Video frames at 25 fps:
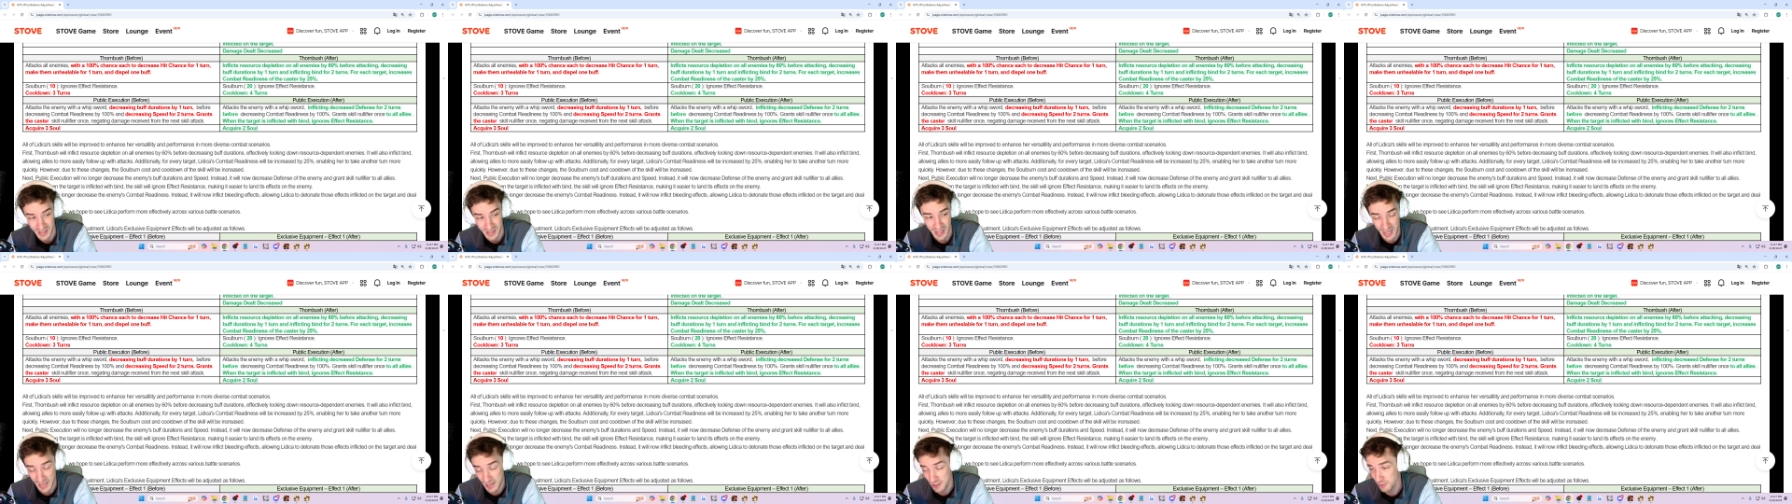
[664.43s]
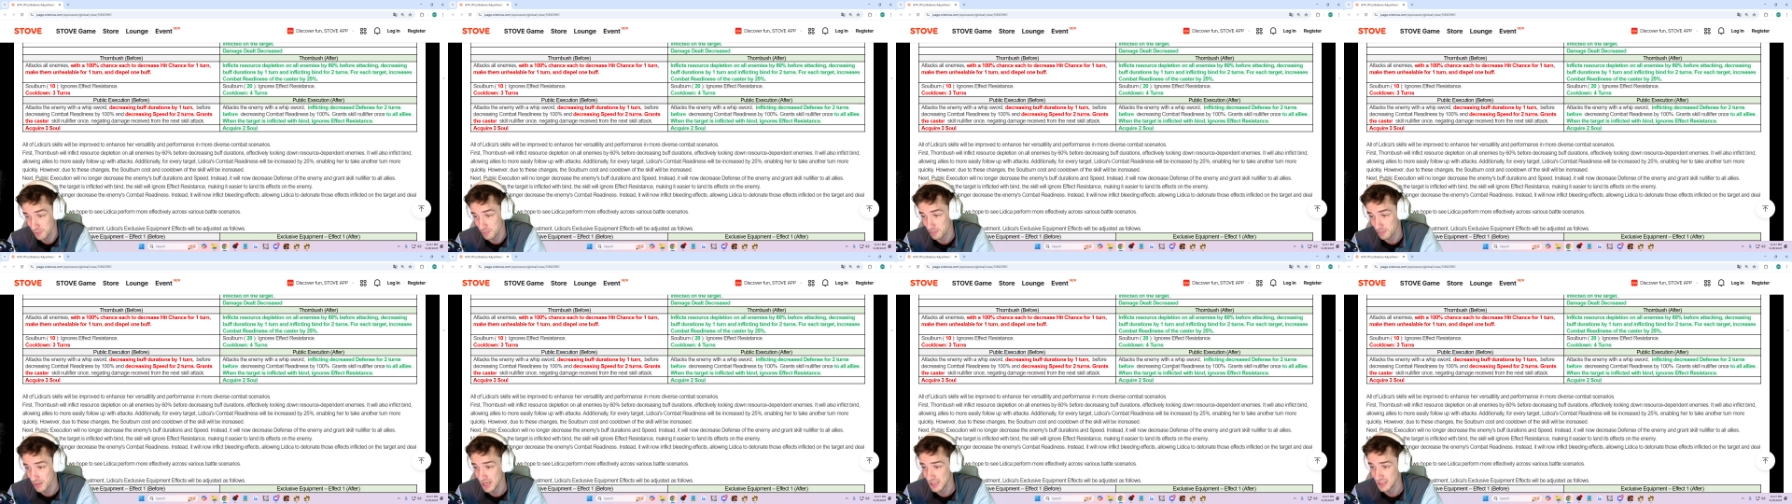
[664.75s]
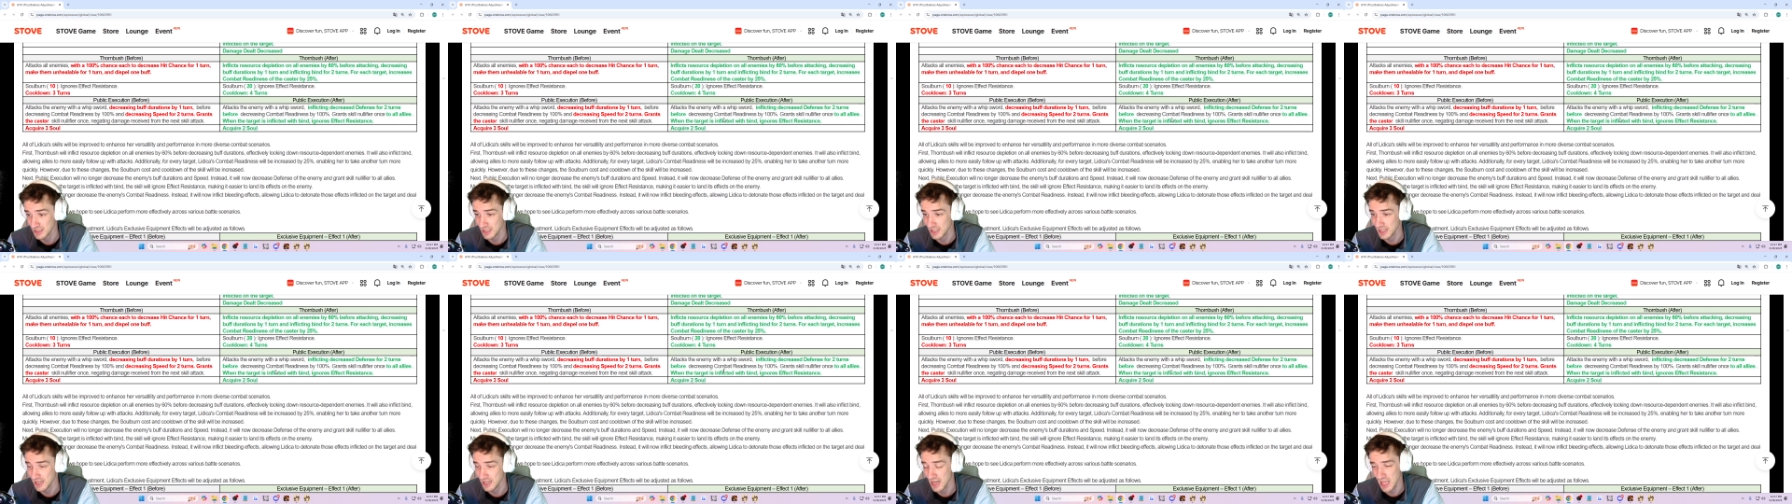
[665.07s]
I don't mind
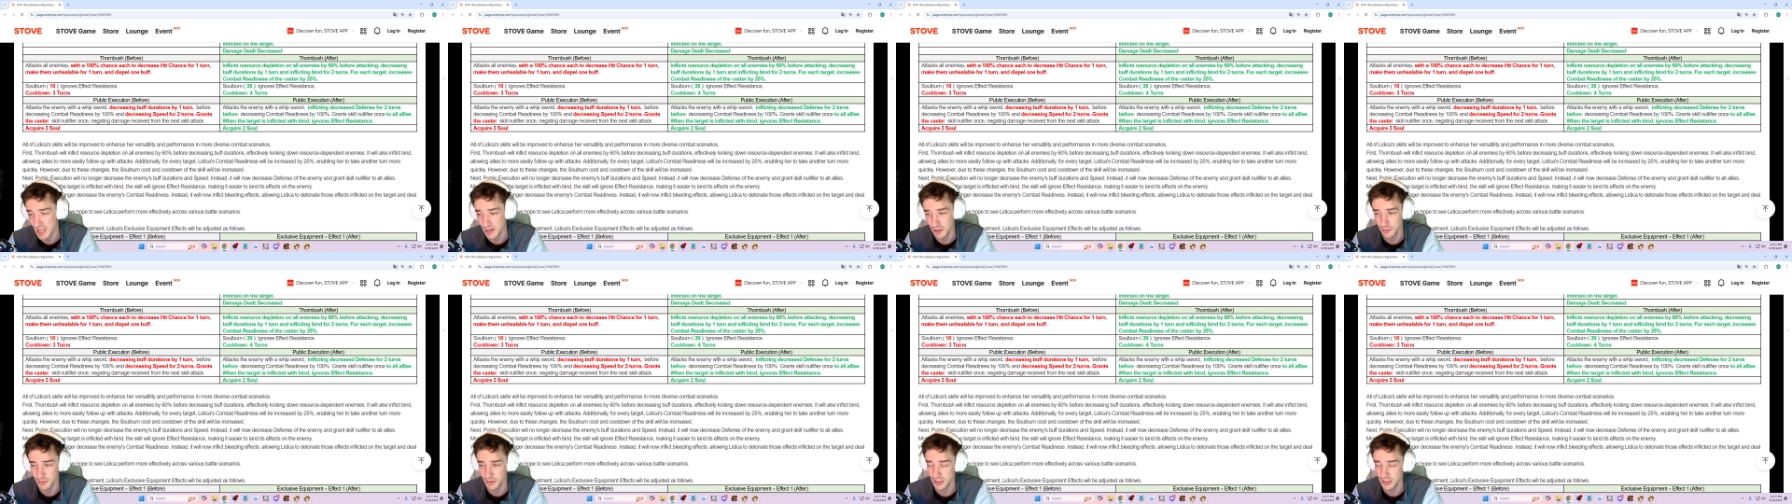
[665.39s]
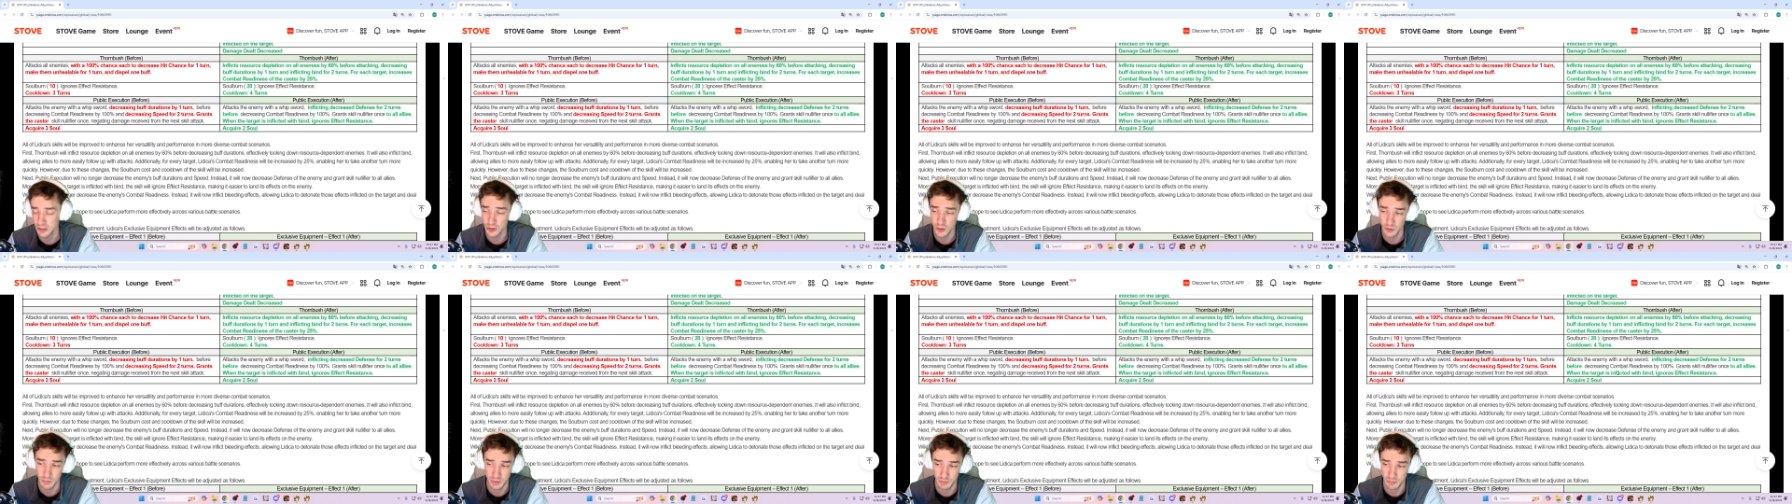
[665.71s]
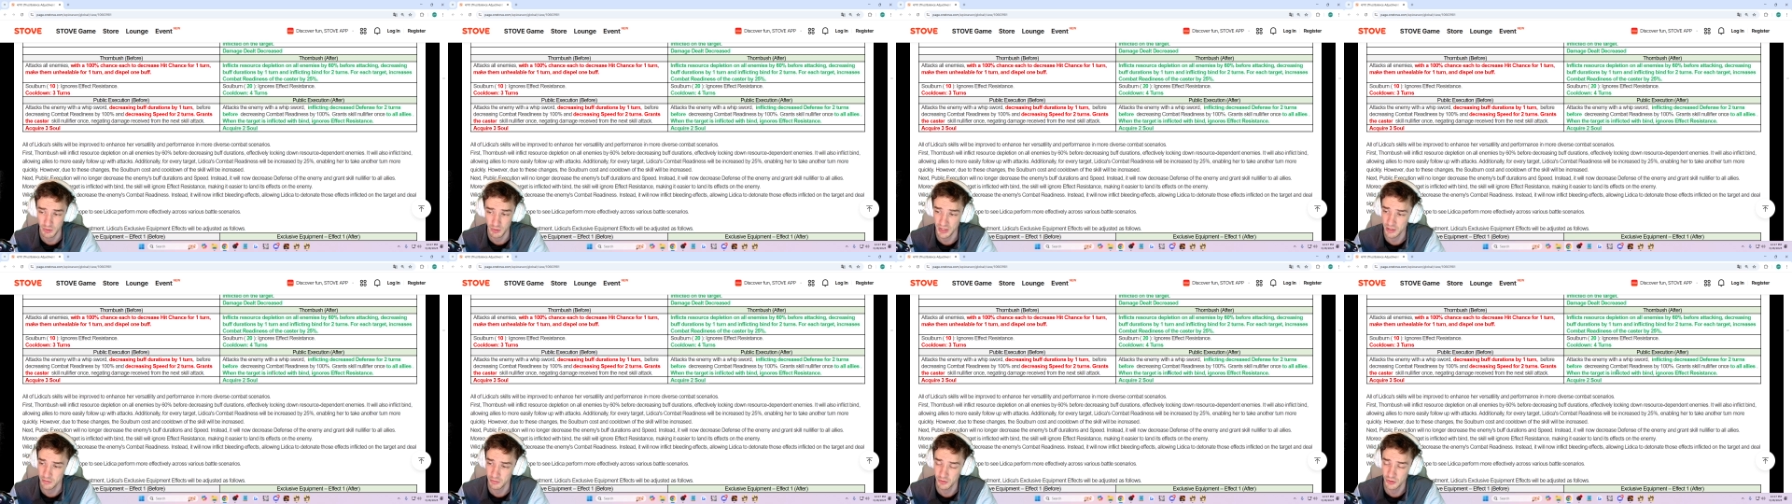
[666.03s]
that. I don't think she'll be
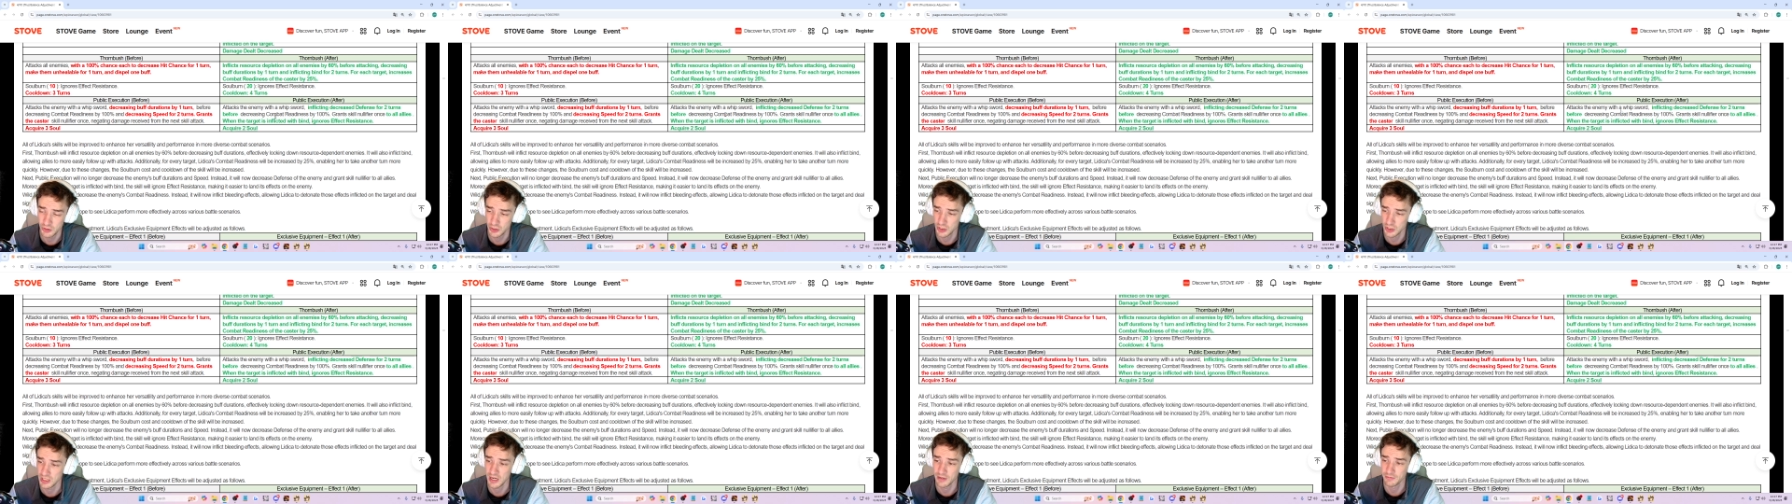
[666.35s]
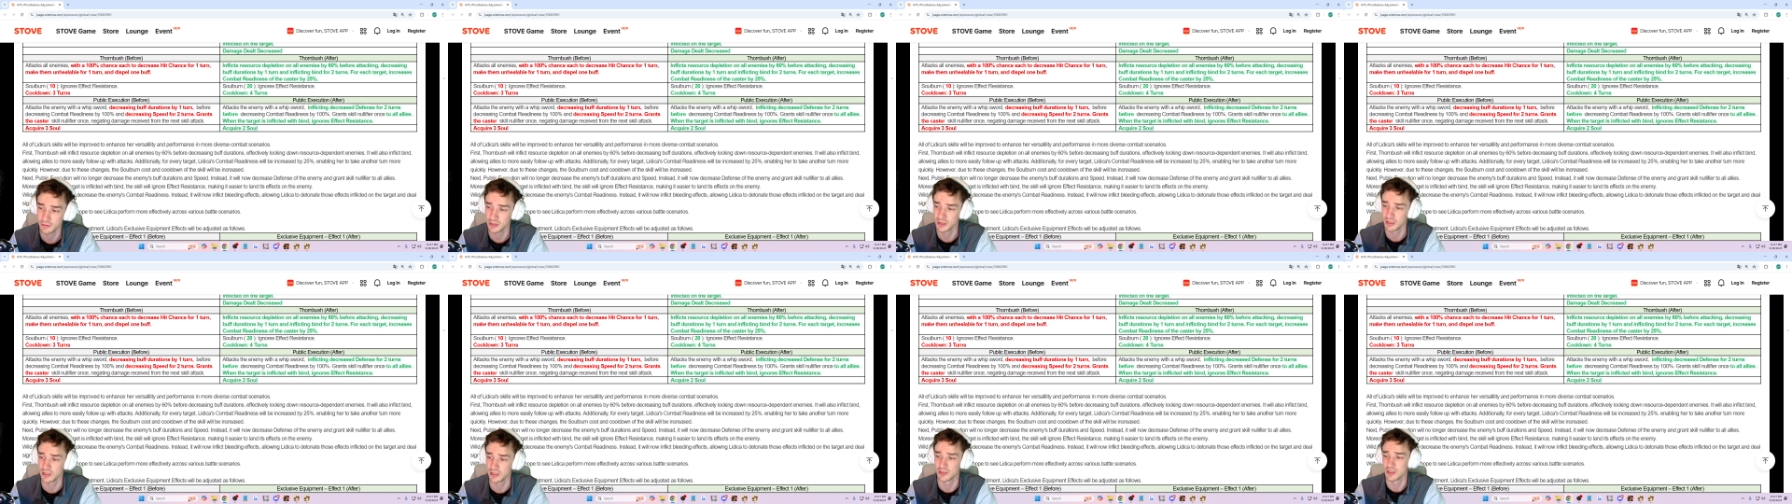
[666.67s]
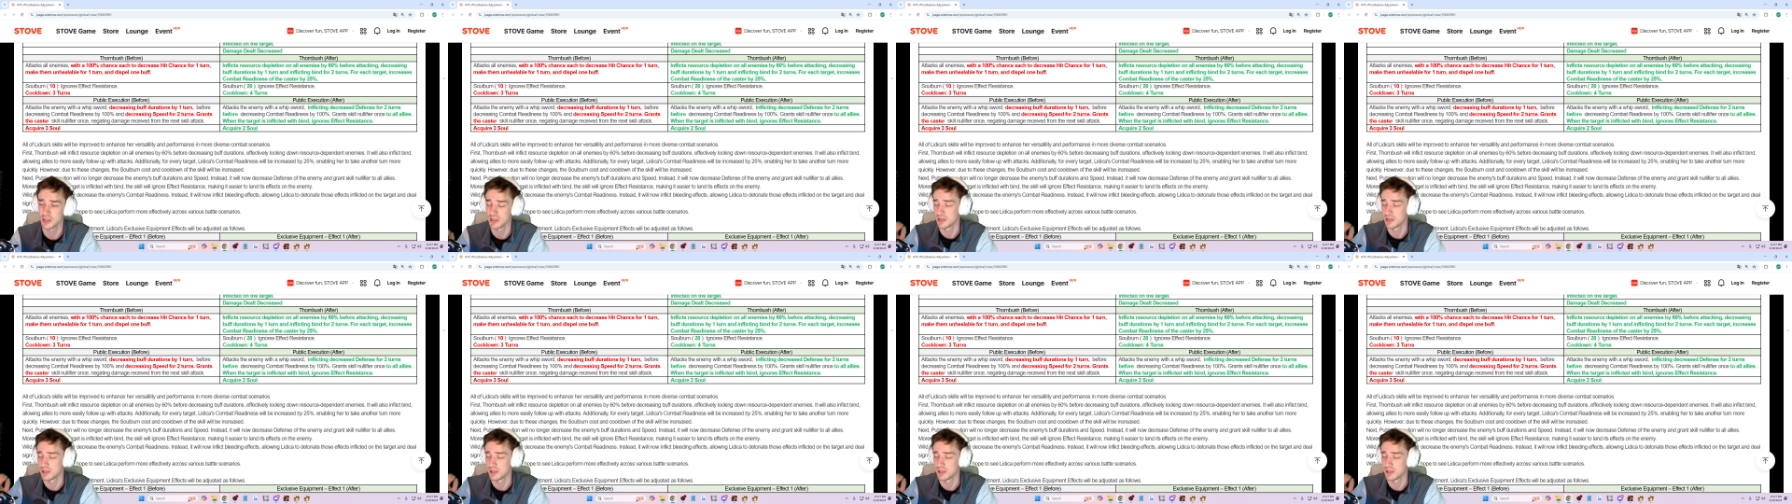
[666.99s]
playable. She never is.